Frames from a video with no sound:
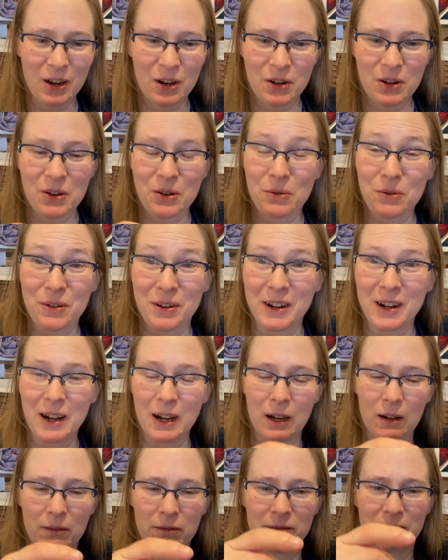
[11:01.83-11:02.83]
sure
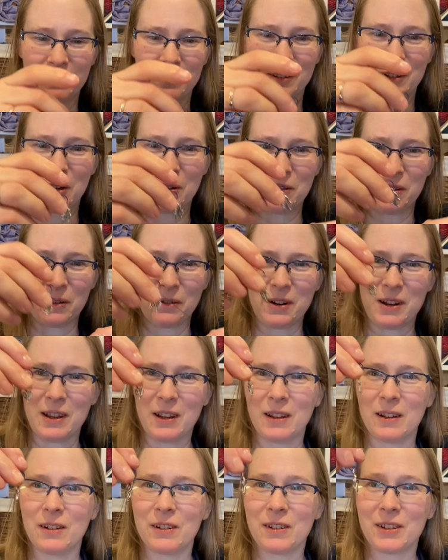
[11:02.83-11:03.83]
enough, there
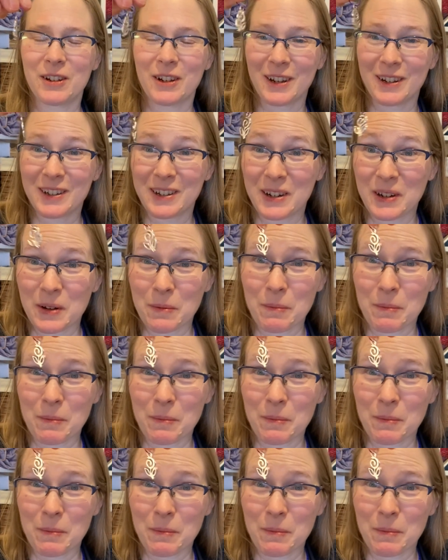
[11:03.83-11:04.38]
is a stitch